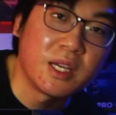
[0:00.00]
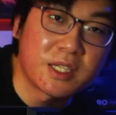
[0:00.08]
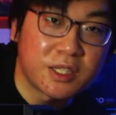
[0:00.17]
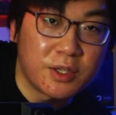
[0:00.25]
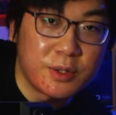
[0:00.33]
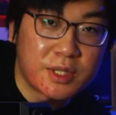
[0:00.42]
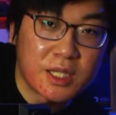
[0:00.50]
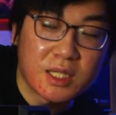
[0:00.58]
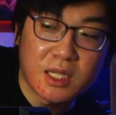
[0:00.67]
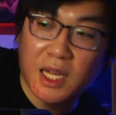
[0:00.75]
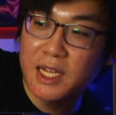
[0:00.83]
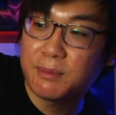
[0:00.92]
Excuse
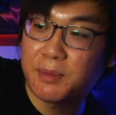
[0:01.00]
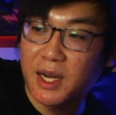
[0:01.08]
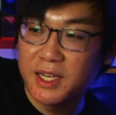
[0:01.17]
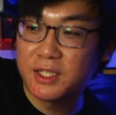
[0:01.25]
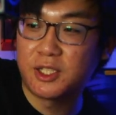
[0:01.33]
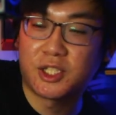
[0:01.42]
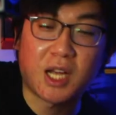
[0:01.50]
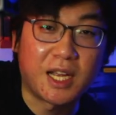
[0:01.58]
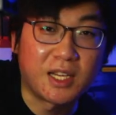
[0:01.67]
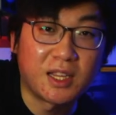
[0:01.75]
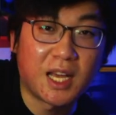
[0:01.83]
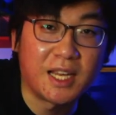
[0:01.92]
this light, but I need to shine
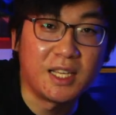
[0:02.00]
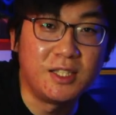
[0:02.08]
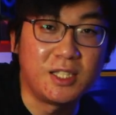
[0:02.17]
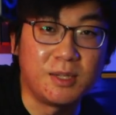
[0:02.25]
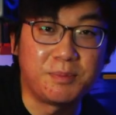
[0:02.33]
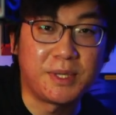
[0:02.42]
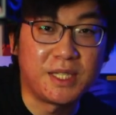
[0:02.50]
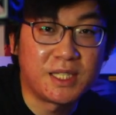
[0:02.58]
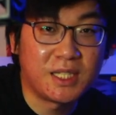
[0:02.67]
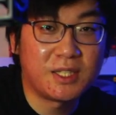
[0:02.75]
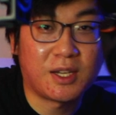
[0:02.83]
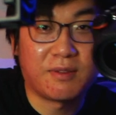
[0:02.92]
the light into the
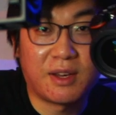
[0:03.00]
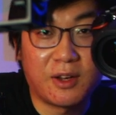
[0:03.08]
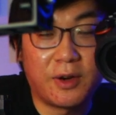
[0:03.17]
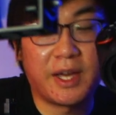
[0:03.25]
PC, so I'm going to go